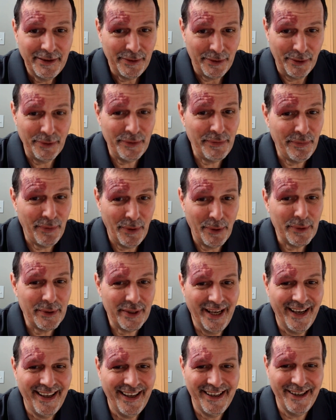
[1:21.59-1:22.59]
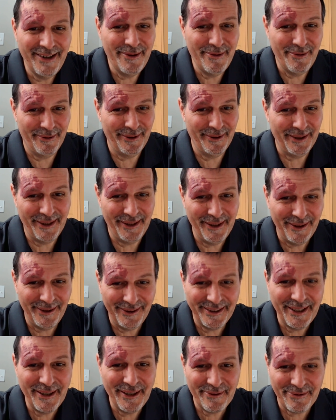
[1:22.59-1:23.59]
those folks were a
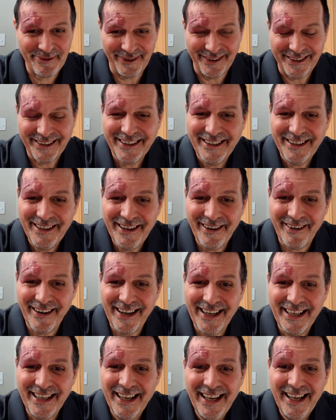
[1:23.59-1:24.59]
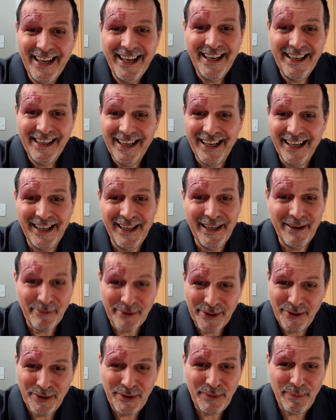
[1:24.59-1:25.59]
little different. All right.
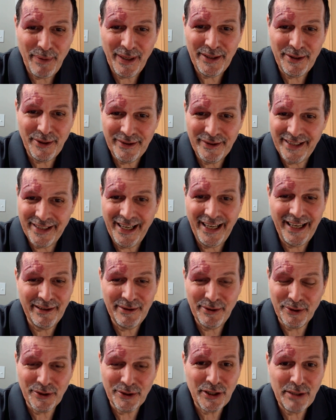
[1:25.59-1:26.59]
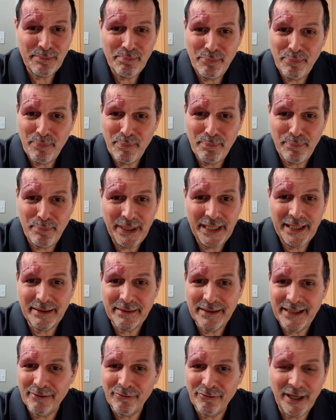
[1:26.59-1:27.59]
When you spend your day in those
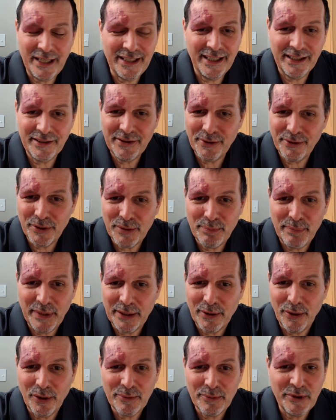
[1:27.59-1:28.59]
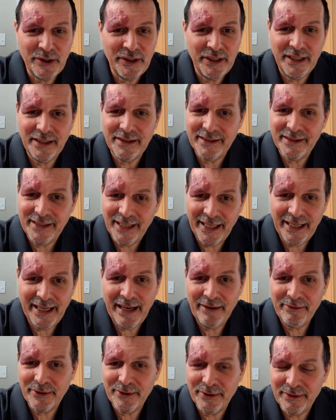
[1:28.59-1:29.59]
right next to those big old machines day
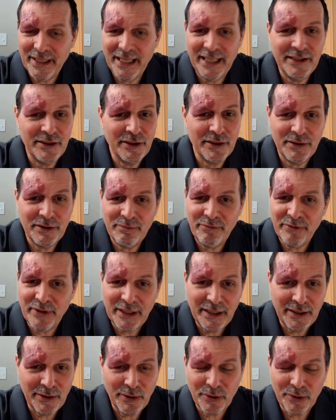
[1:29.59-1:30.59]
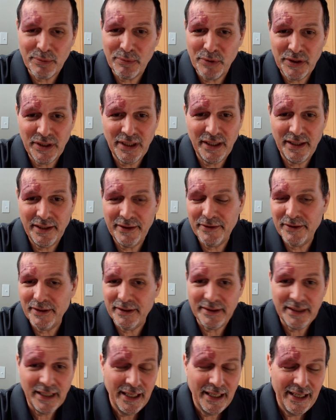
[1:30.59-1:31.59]
after day, just feeding those machines
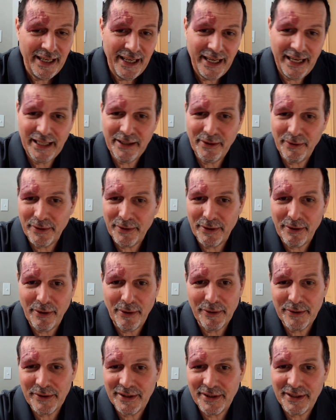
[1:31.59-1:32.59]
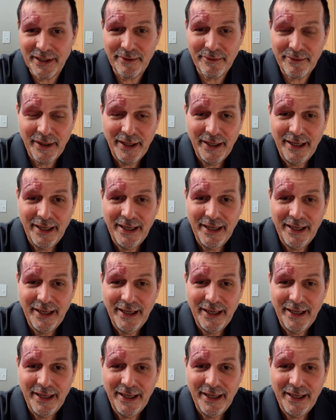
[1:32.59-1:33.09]
and handling all this stuff,